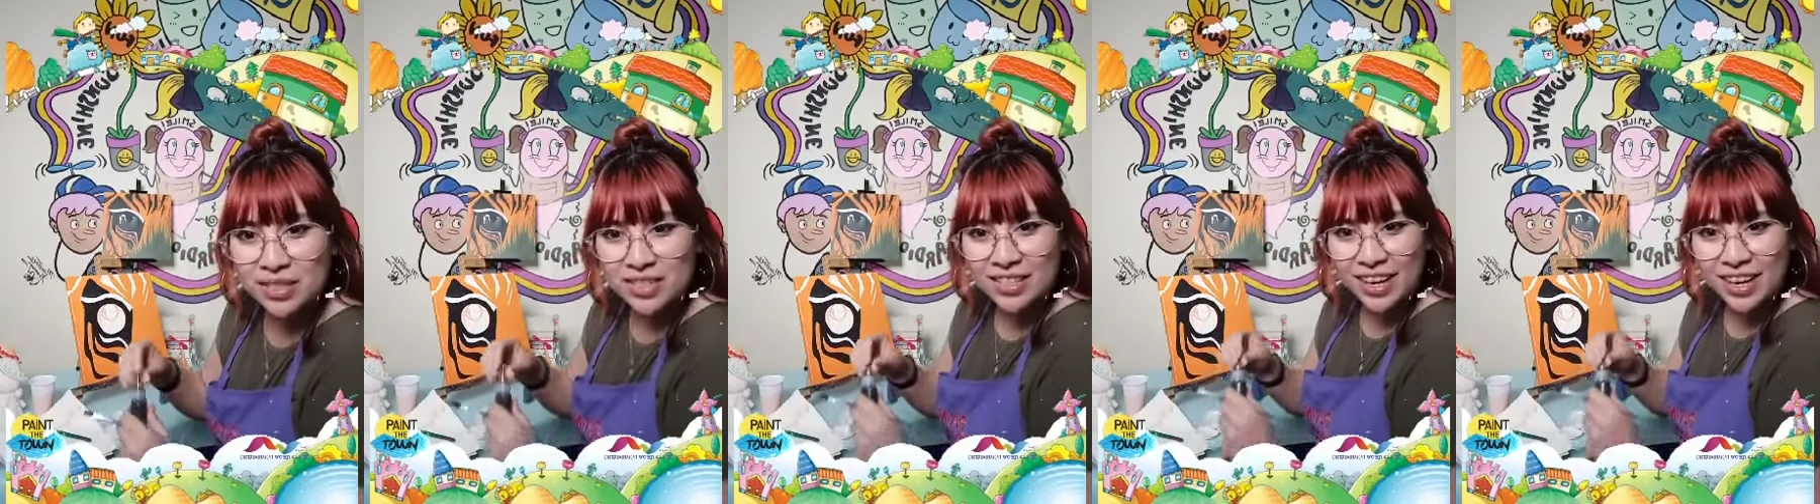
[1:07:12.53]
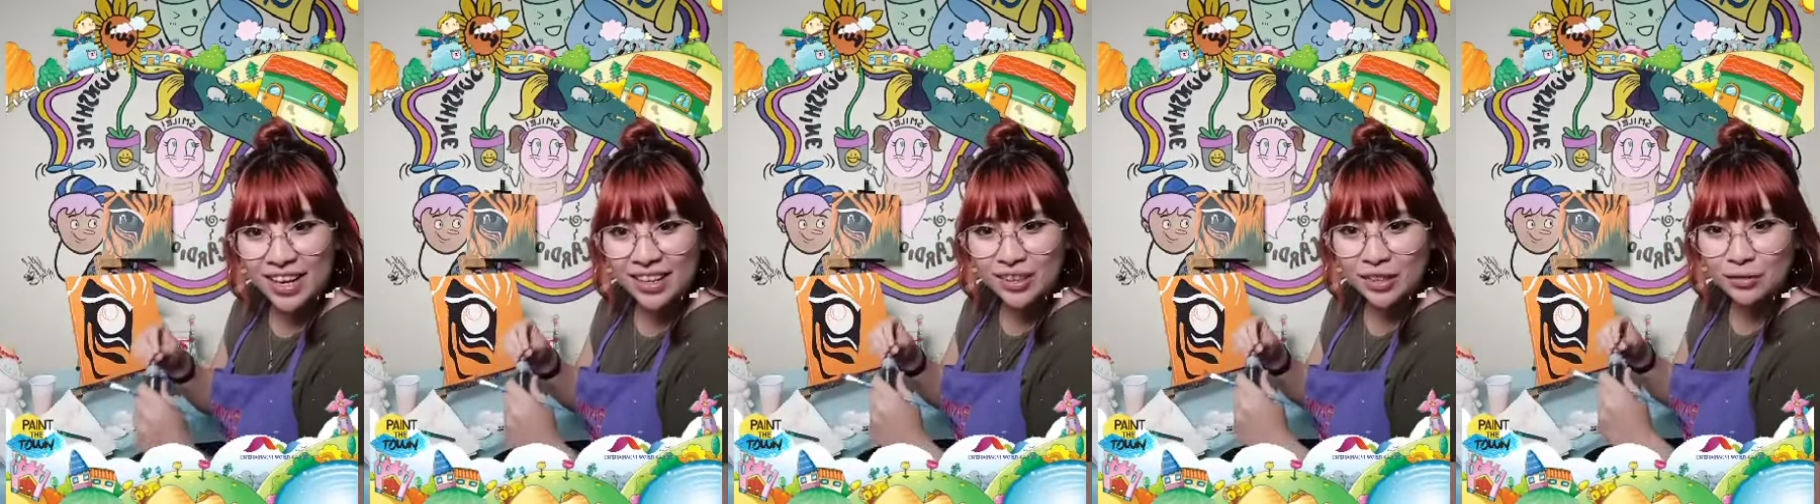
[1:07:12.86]

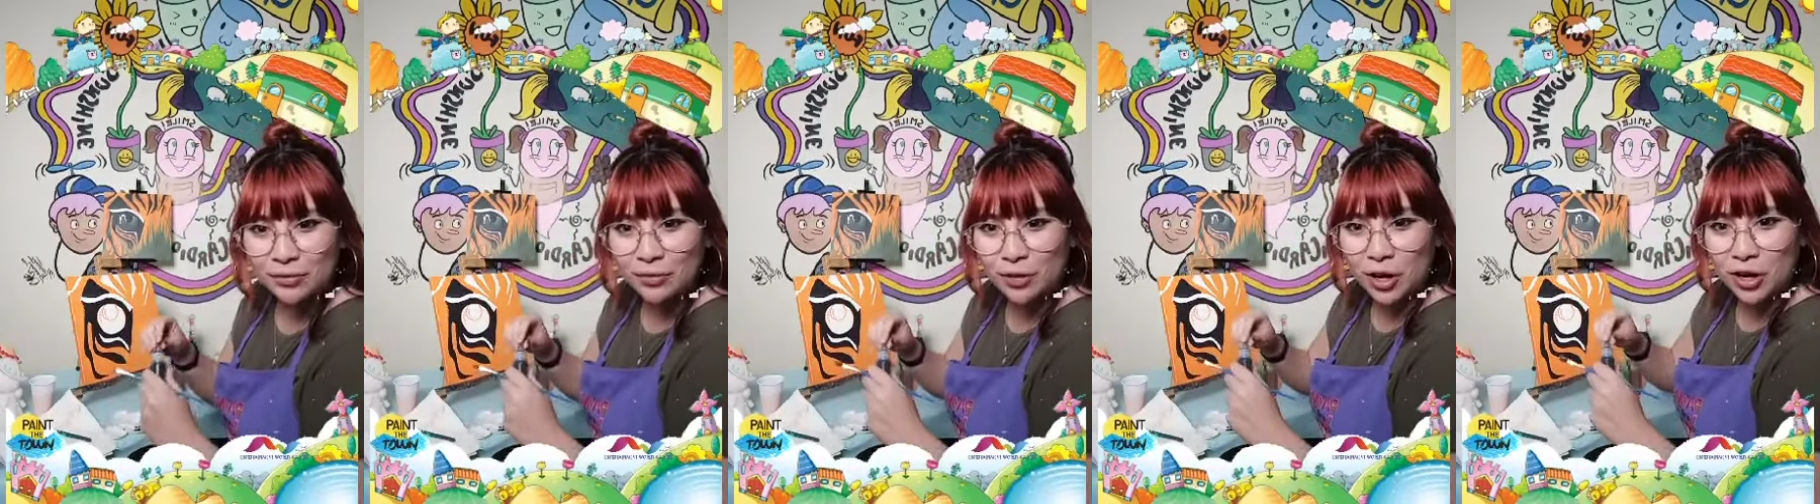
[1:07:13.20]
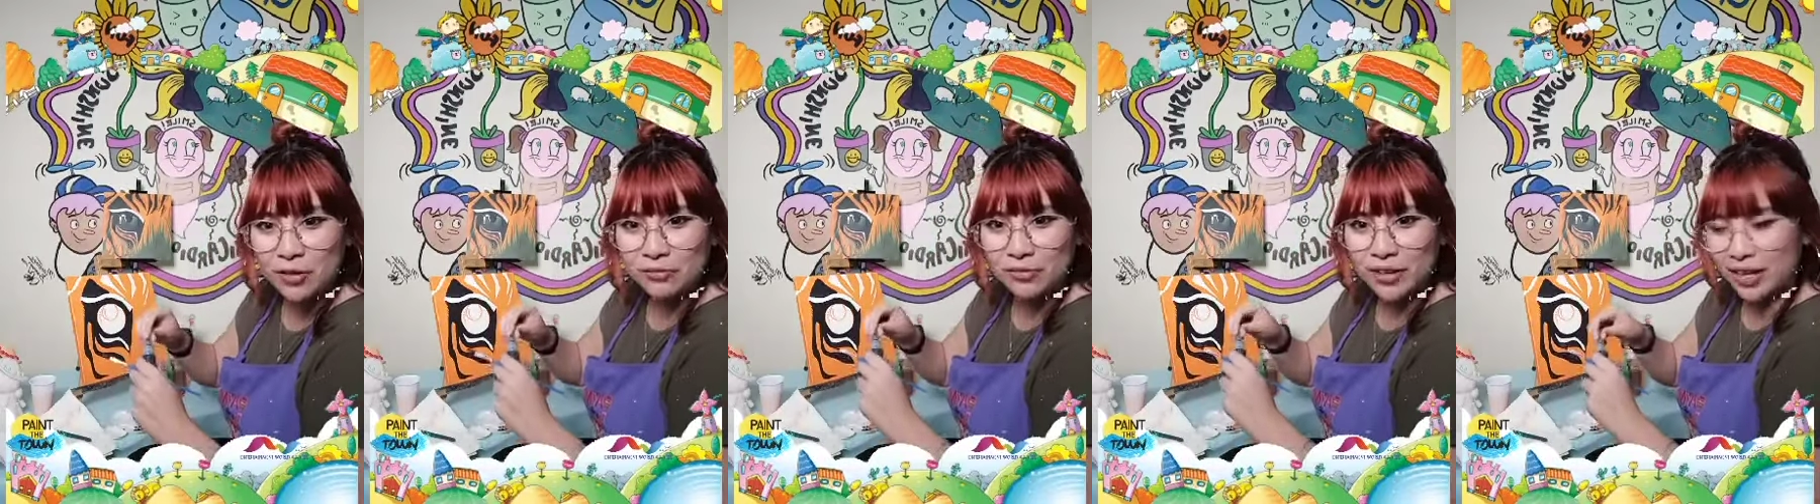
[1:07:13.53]
said the fur
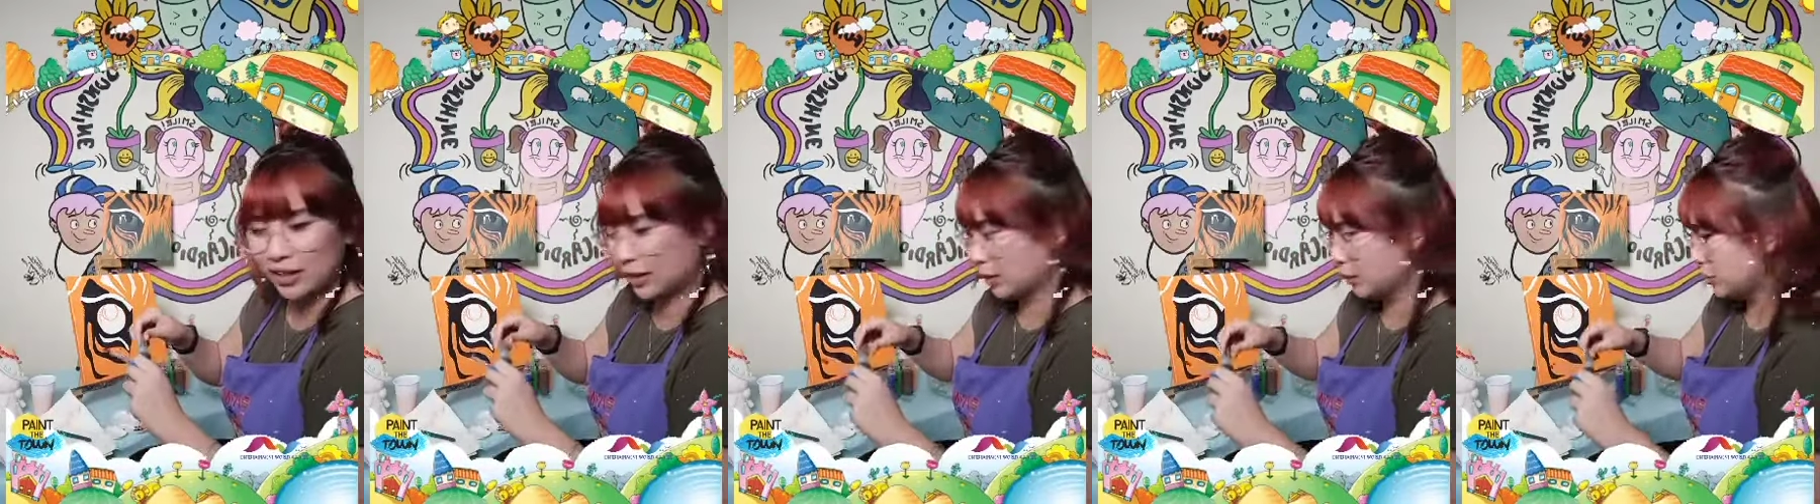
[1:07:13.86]
effect looks